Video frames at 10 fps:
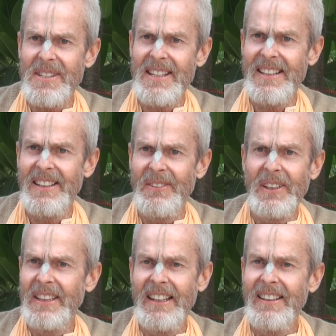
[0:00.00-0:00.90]
said that
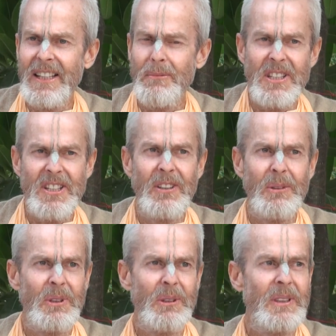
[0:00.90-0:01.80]
ordinarily in the
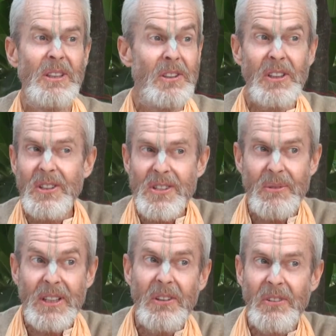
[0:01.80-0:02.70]
material world we
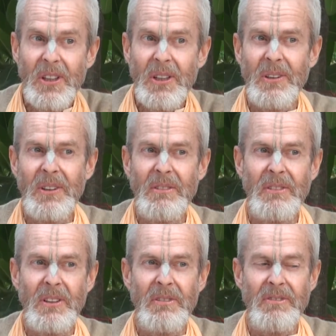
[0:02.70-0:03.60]
don't know
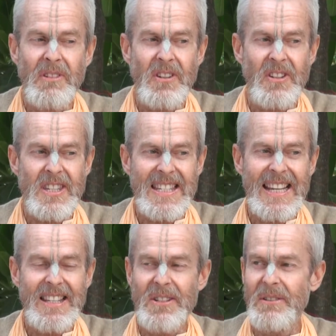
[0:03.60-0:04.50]
or
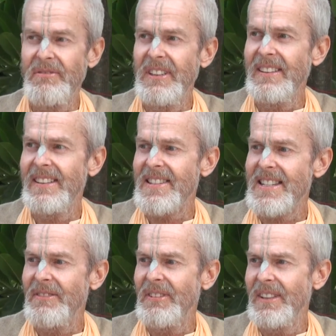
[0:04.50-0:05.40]
sense or feeling the
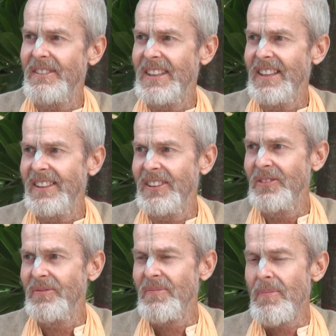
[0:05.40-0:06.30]
suffering of another.
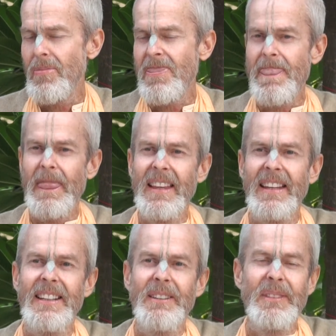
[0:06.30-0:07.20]

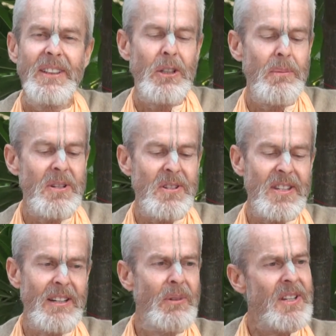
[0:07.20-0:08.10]
And the gopis are
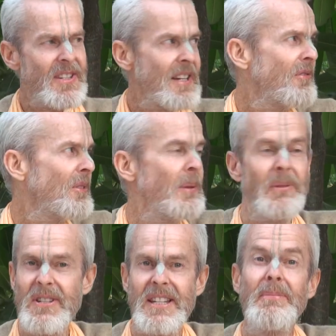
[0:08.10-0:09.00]
saying, we suffer when
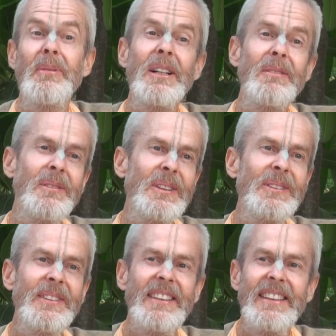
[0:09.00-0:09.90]
we're separated from
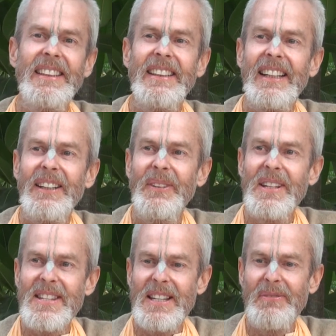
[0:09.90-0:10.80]
you, and
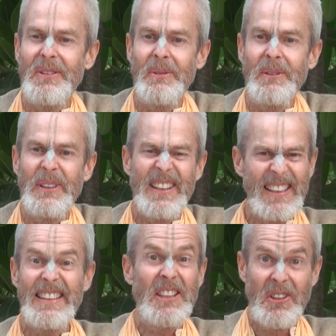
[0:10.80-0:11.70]
we suffer when we
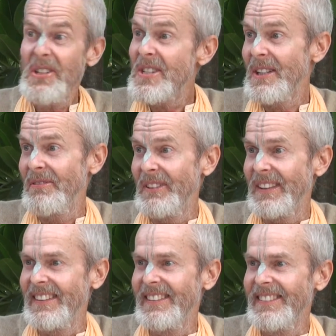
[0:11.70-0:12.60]
think that you're suffering.